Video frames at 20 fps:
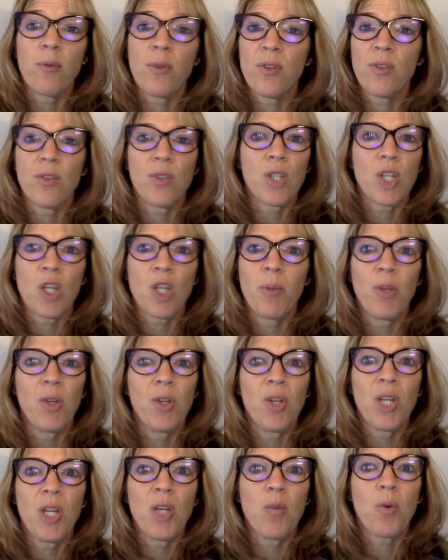This is a
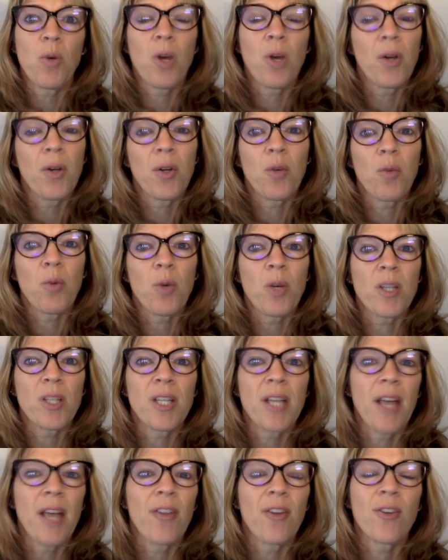community. We're all going to work
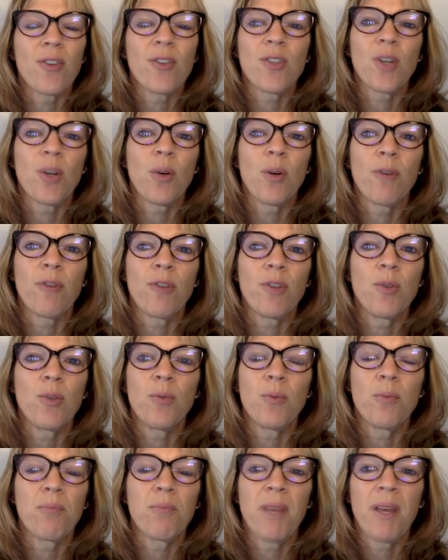together. So if you
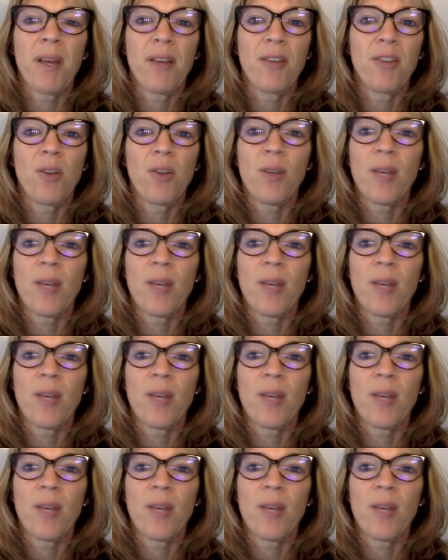know the